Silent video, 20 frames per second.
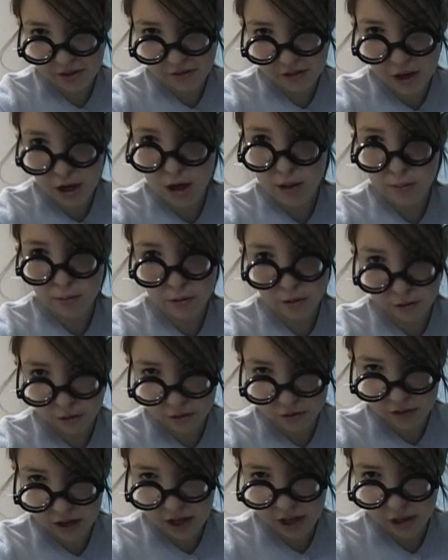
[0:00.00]
a variable
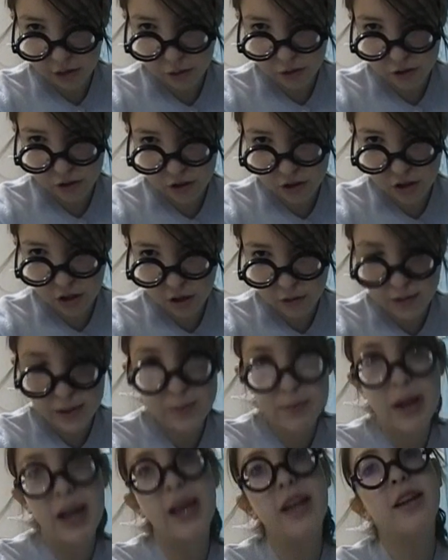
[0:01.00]
whose value is
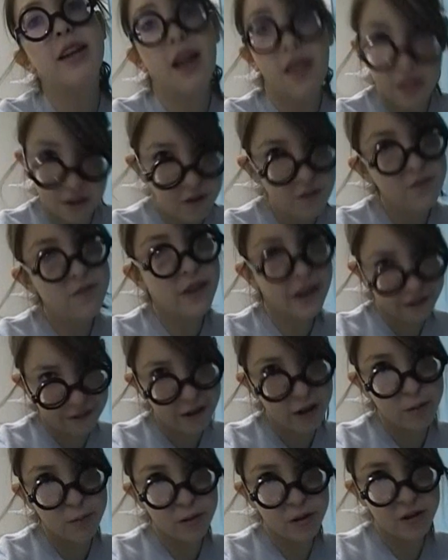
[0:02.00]
determined by another
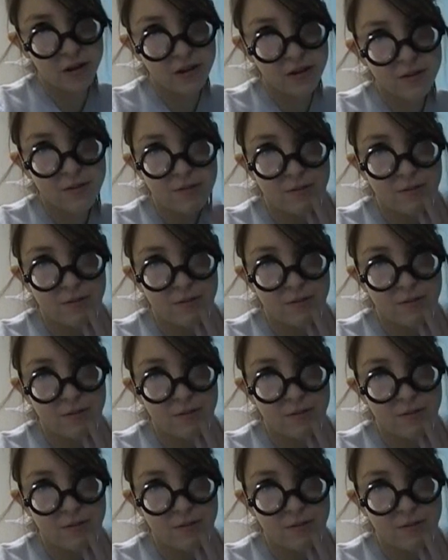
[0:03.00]
variable.